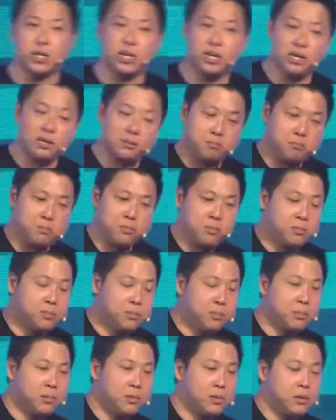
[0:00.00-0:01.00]
to the
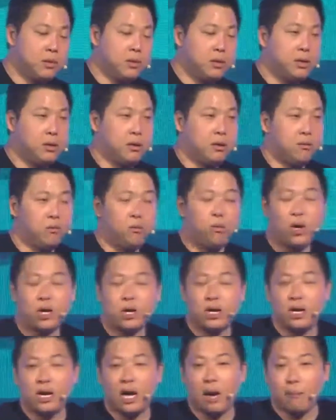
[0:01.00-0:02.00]

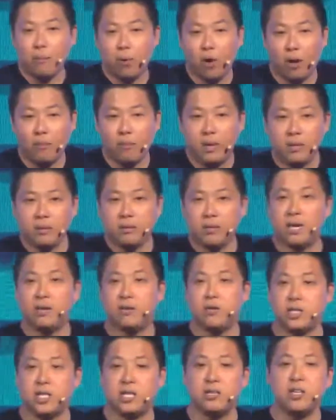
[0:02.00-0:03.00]
working employment
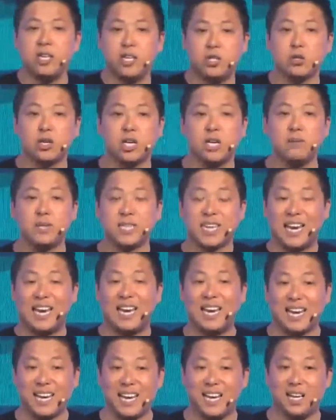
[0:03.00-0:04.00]
that you still need to keep
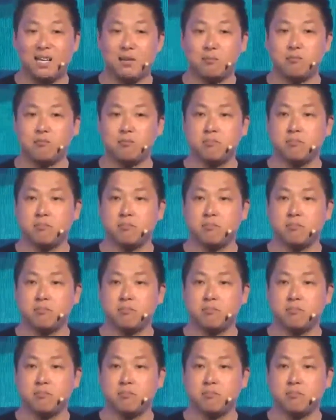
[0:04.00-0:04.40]
scaling it.